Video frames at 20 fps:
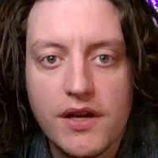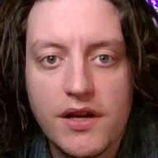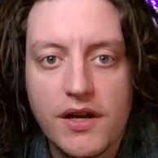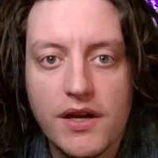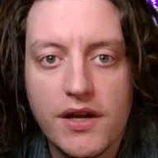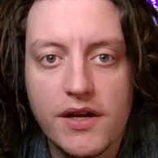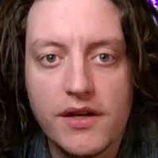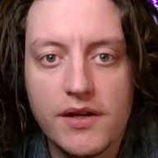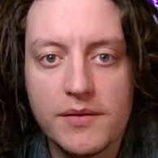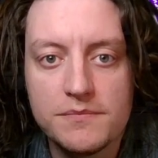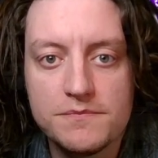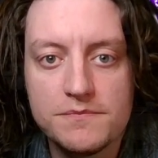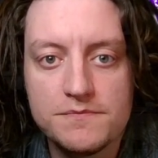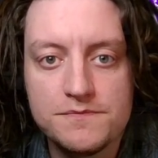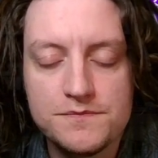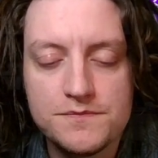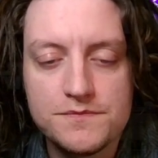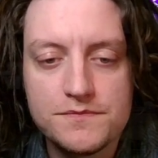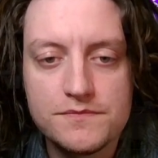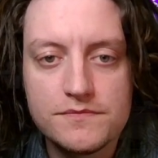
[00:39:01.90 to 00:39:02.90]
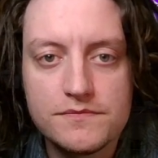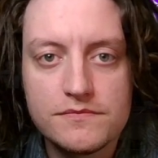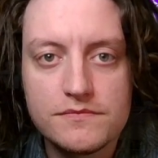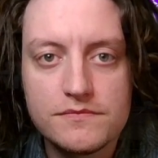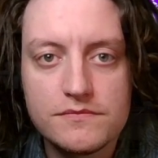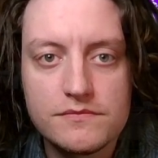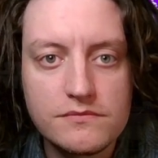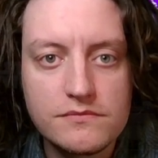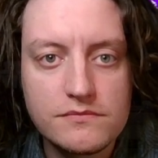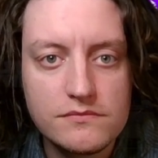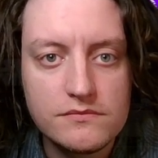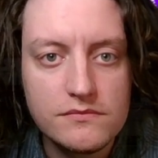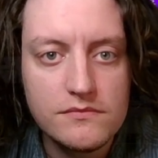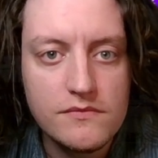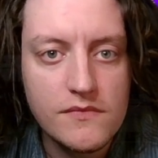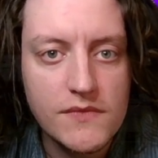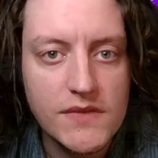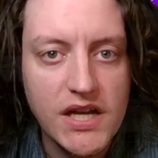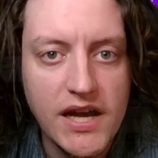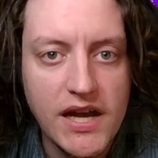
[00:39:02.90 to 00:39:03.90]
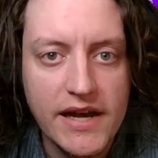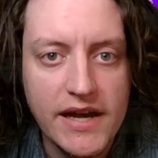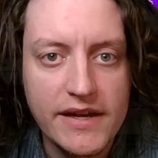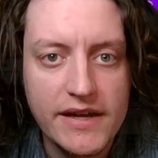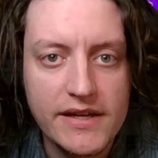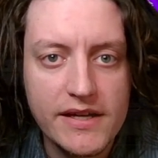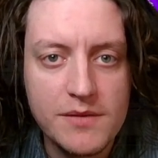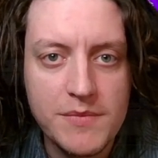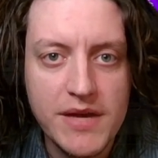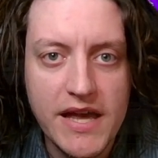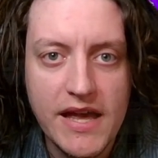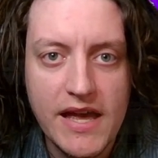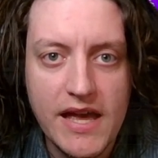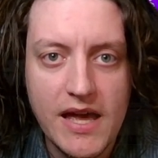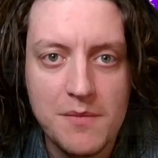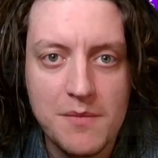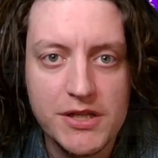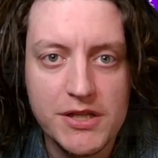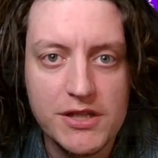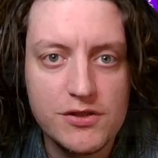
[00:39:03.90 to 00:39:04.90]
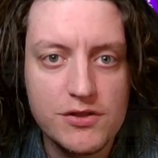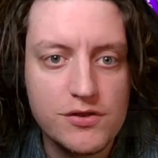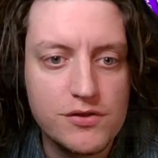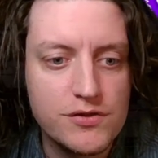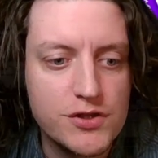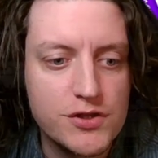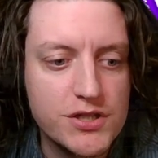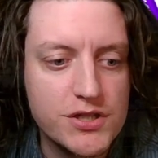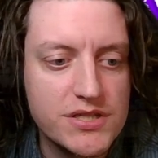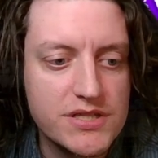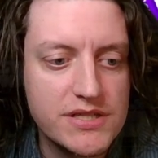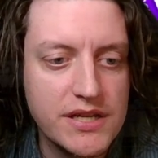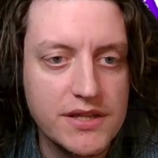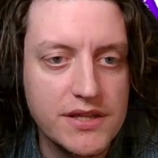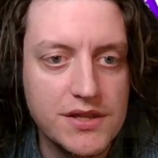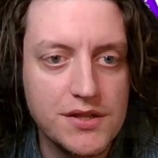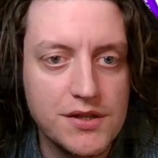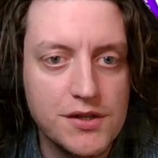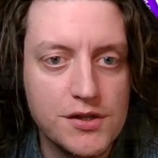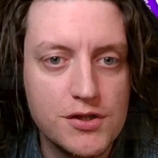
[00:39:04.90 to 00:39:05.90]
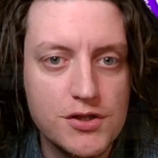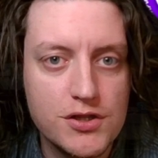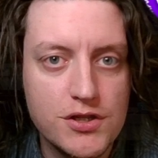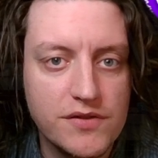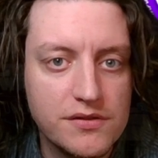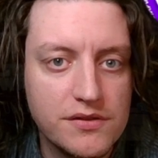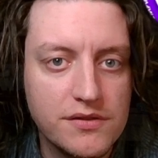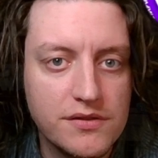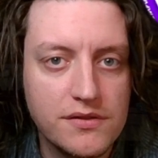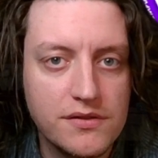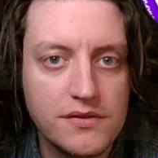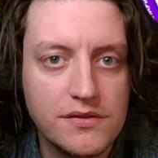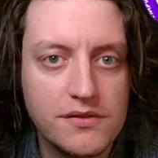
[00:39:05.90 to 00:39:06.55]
Um, I am happy to just take the initiative here.